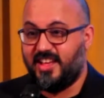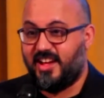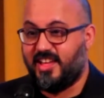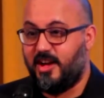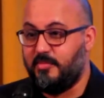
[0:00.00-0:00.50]
I
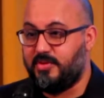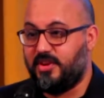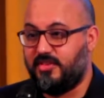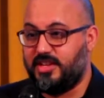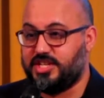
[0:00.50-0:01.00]
can't put
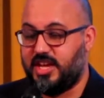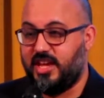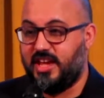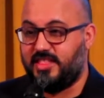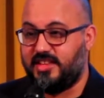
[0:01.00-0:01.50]
her in a
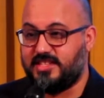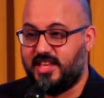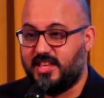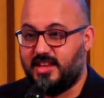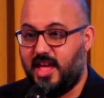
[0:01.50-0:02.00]
chair and then
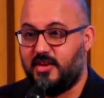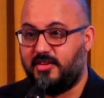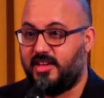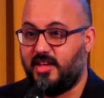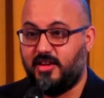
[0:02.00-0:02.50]
take her down.
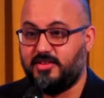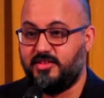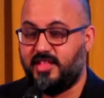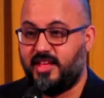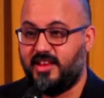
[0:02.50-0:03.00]
I can't do
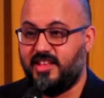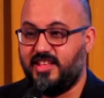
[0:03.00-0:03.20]
that.